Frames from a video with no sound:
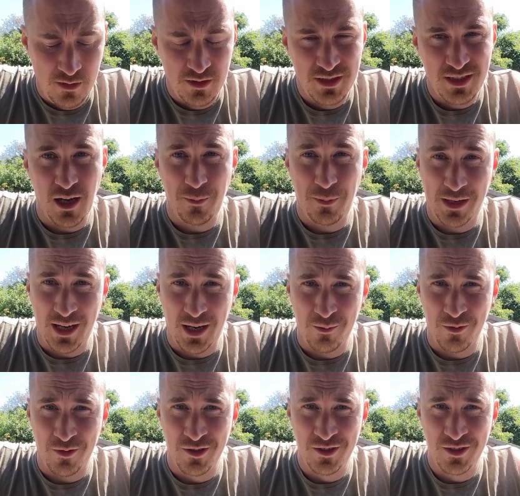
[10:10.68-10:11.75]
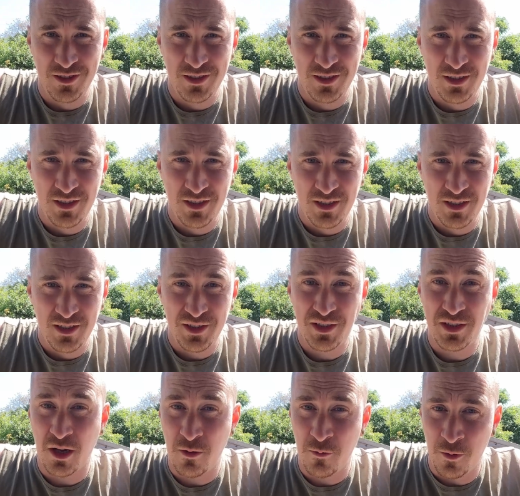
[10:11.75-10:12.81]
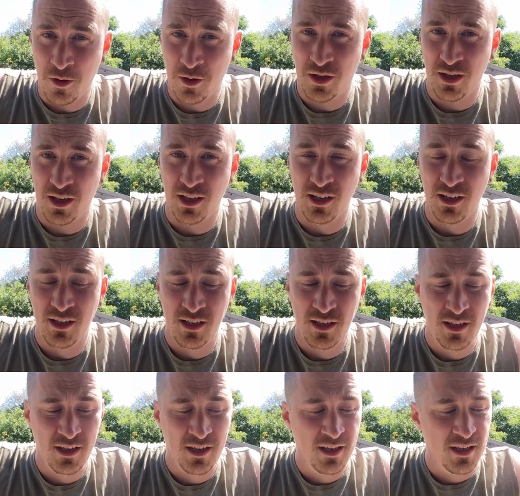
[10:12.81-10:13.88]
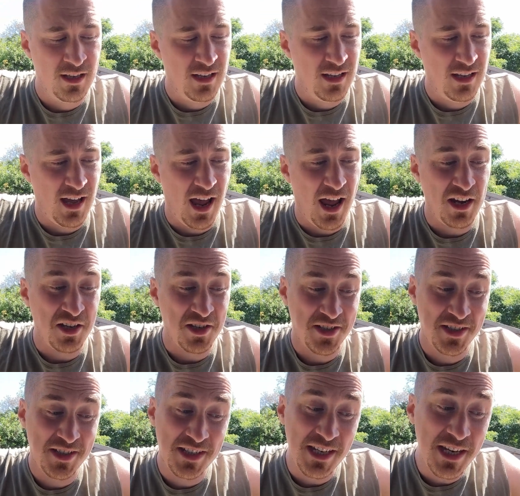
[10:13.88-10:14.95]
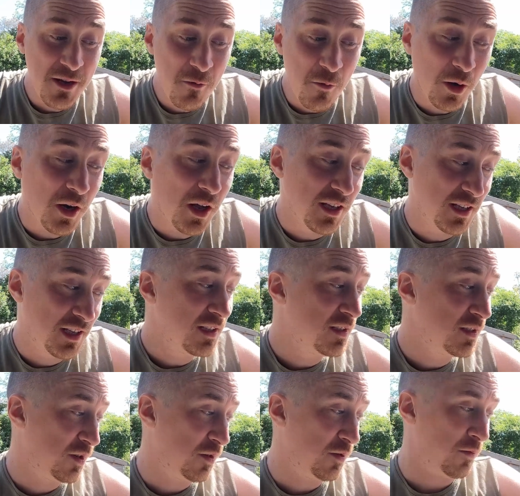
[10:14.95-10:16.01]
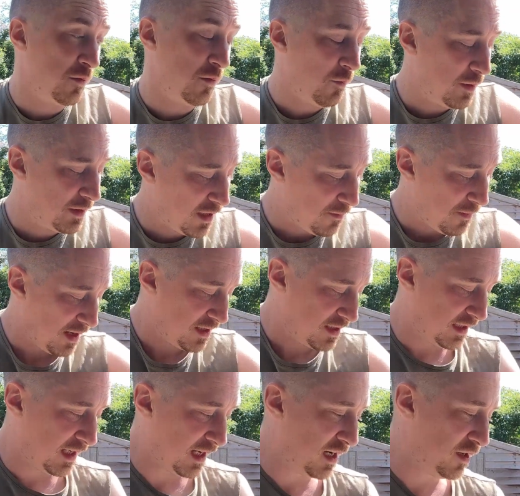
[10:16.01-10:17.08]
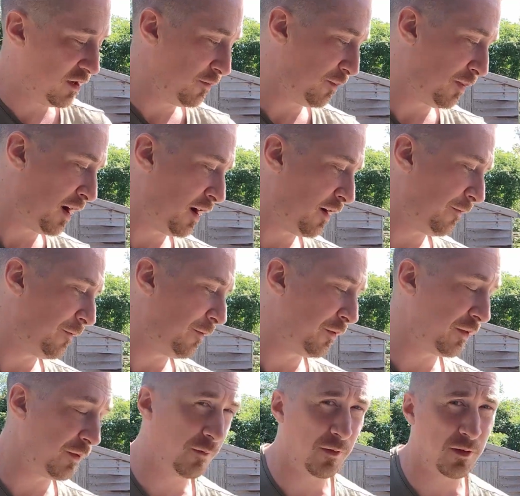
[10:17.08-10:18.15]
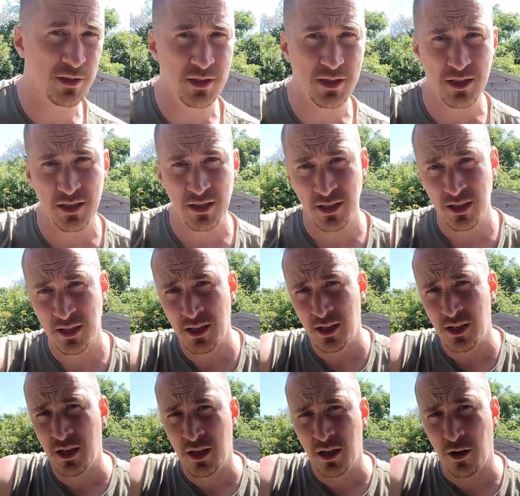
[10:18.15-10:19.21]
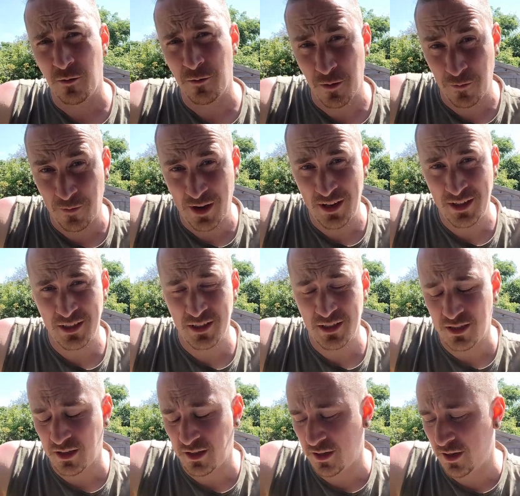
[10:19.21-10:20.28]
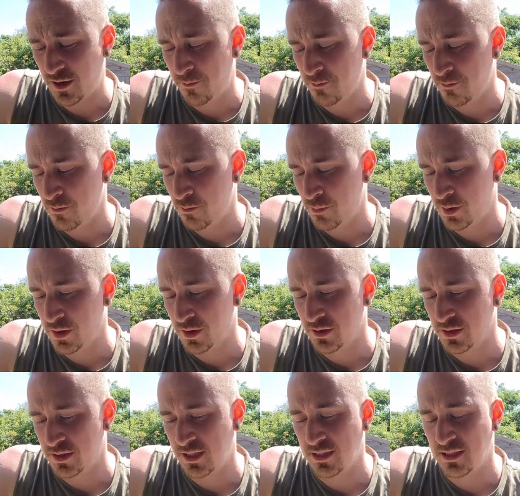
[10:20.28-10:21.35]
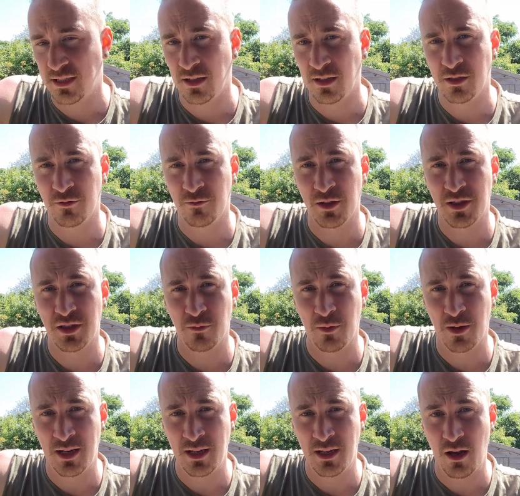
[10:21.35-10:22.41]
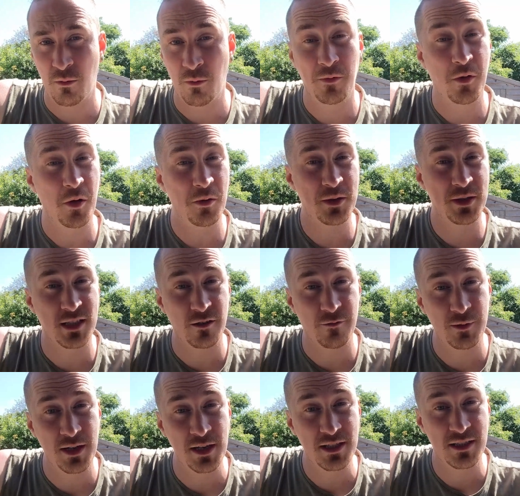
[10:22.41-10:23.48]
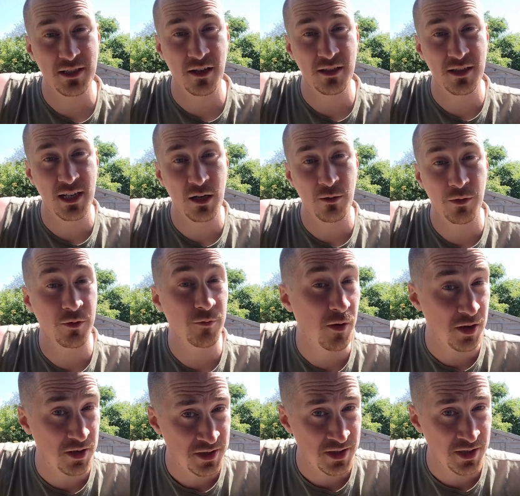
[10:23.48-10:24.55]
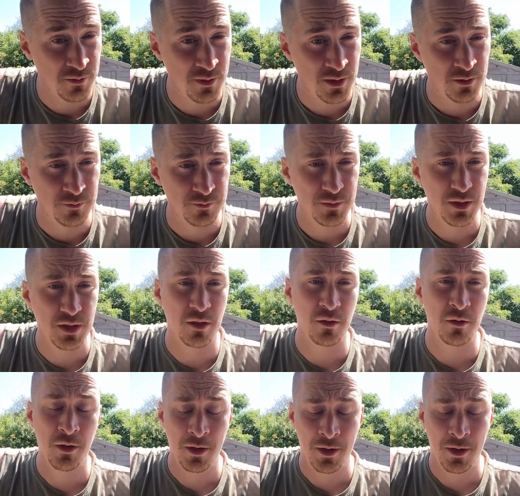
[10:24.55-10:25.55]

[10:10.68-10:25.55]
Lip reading: Set up a camera, start working, and see what I can do. We did manage to get a new part for the front of the van, because it's starting to rust away. We've got all the stuff we need to start dealing with the rust as well. So